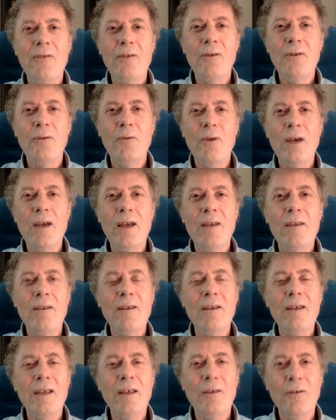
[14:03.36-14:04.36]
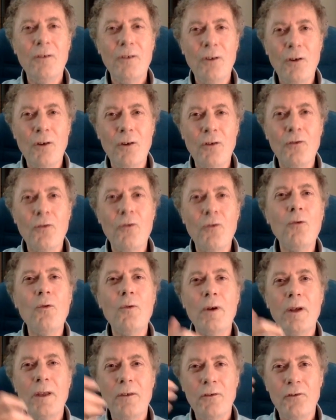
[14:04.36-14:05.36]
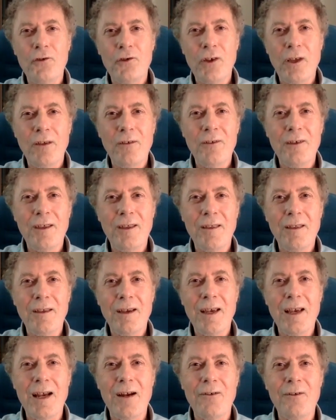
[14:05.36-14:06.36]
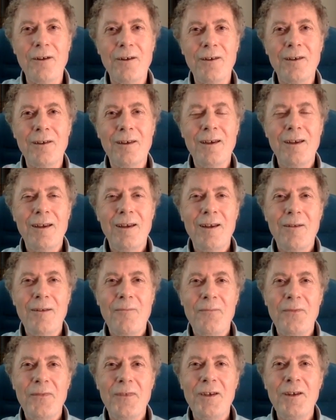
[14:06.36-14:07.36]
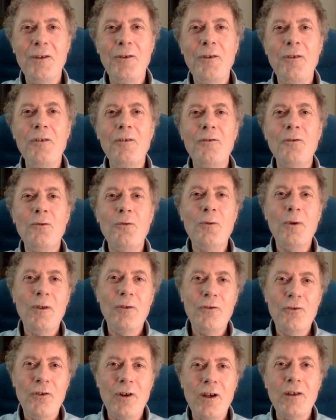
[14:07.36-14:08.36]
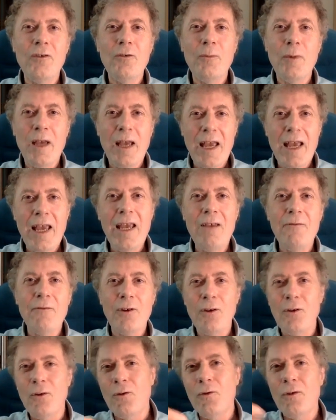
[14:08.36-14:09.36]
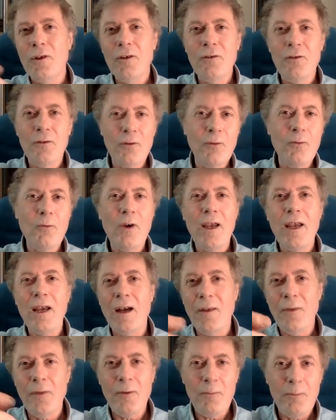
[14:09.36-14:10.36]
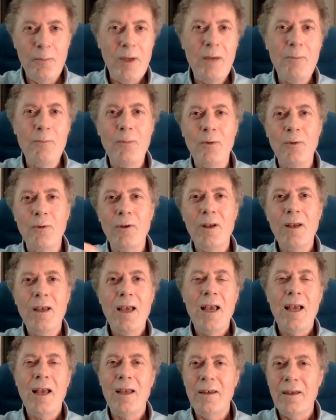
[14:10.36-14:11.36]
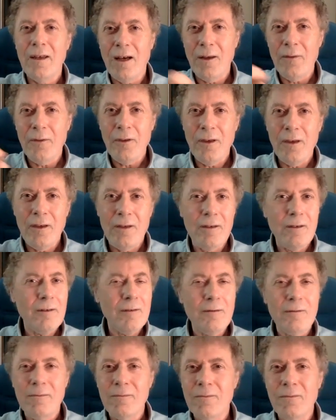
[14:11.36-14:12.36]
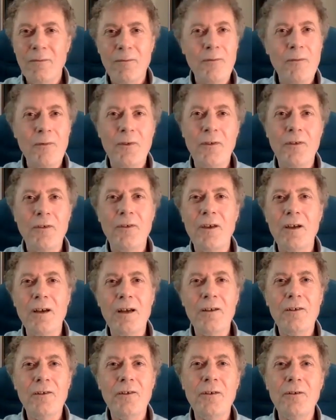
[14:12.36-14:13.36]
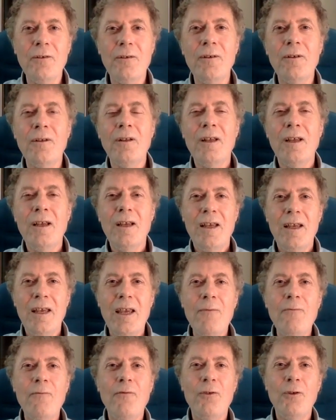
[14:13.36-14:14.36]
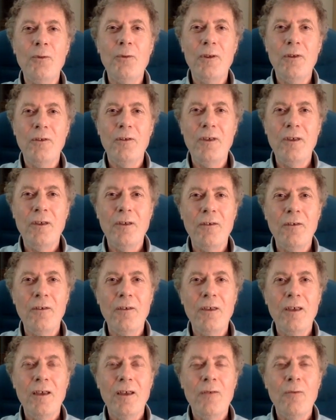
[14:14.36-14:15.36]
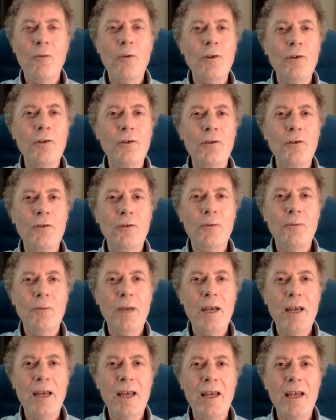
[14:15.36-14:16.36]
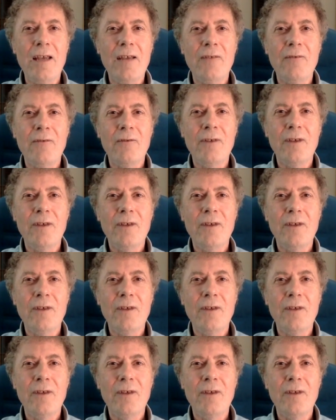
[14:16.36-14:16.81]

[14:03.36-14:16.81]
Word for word: in a way that is not always chasing the carrot, that isn't always trying to behave according to the way other people and other um, societal influences want you to behave.